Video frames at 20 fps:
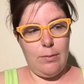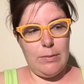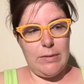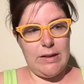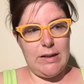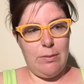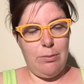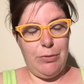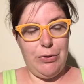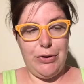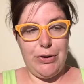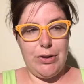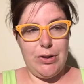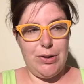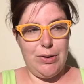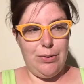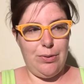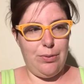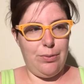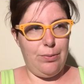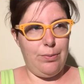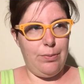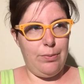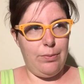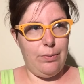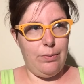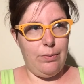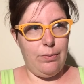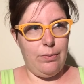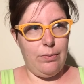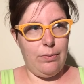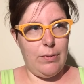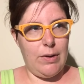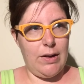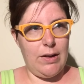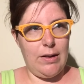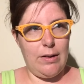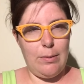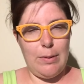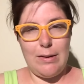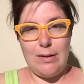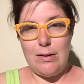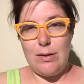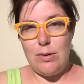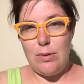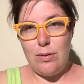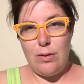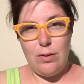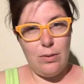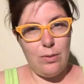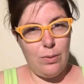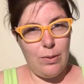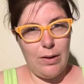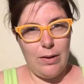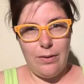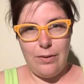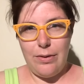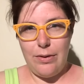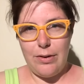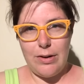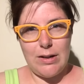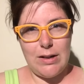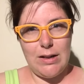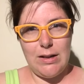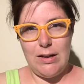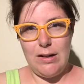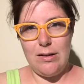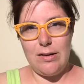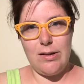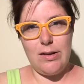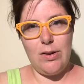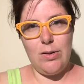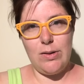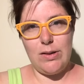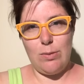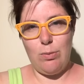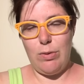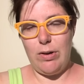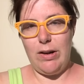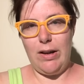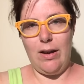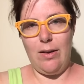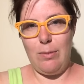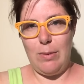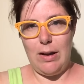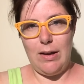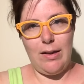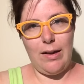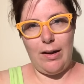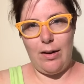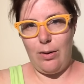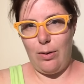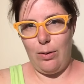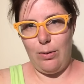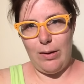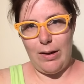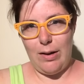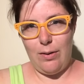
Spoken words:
similar to, I think, about 12, 13 years ago, someone gave me like a whole